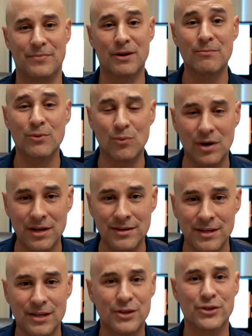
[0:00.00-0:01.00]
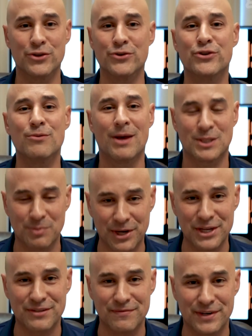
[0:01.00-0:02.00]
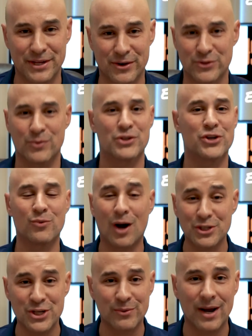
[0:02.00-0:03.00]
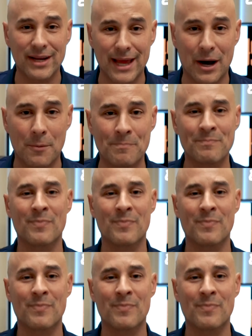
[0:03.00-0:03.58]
Number 1, YouTube explanation videos, which you're watching right now.